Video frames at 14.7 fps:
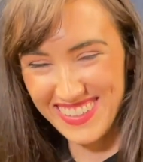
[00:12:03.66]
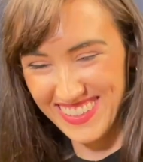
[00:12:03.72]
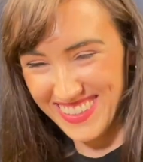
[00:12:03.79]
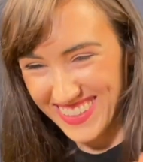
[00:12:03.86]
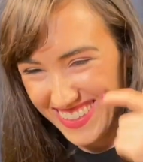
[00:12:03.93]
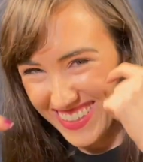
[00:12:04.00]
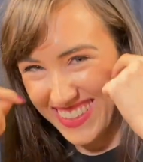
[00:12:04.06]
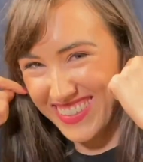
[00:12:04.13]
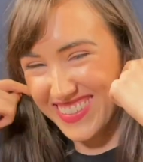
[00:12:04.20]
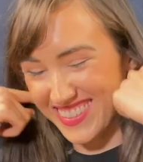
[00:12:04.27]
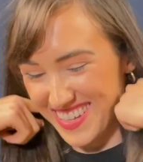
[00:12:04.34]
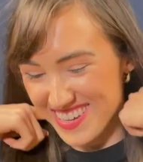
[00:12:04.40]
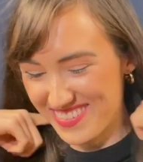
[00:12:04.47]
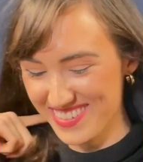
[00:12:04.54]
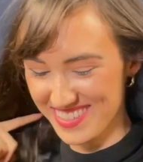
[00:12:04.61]
Yeah? It was
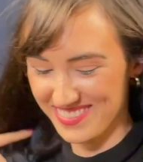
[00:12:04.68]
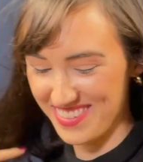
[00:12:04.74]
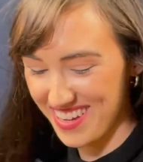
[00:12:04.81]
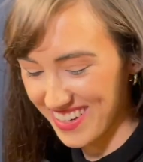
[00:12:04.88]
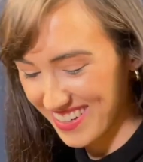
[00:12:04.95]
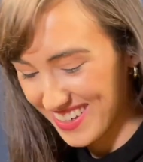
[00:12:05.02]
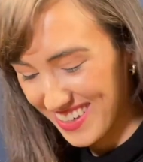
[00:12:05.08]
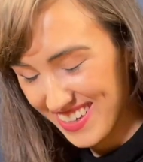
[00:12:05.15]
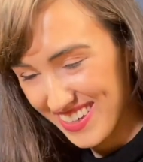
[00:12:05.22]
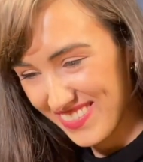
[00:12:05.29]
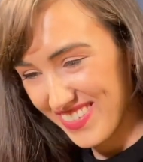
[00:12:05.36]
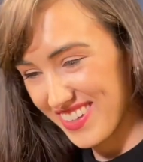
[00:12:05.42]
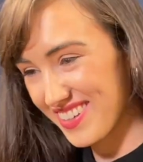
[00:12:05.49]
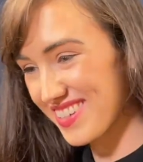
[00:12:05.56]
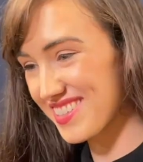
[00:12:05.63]
so much fun.
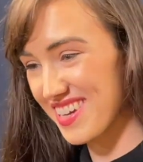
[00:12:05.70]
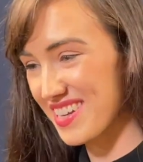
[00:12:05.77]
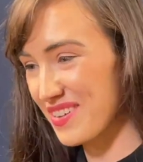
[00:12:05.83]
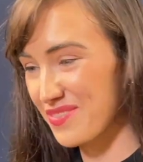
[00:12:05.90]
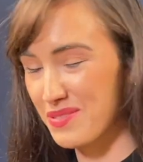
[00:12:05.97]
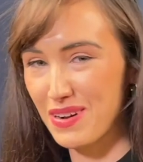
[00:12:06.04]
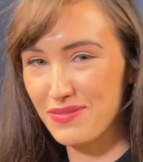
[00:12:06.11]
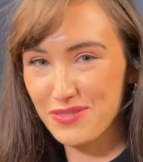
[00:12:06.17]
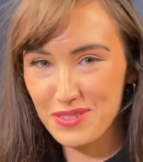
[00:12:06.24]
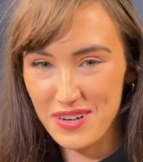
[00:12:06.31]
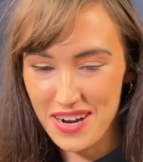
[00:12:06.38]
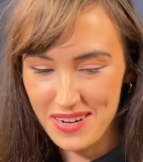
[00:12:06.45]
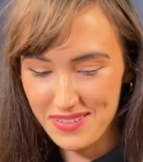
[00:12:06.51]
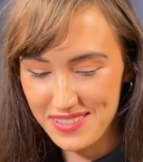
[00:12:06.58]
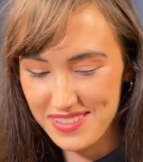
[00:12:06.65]
We could have done it for about 4
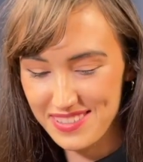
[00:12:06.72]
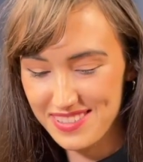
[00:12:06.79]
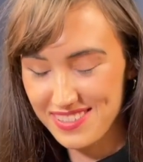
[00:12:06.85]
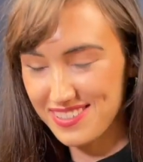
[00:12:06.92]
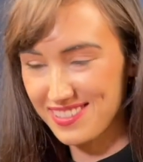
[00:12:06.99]
hours.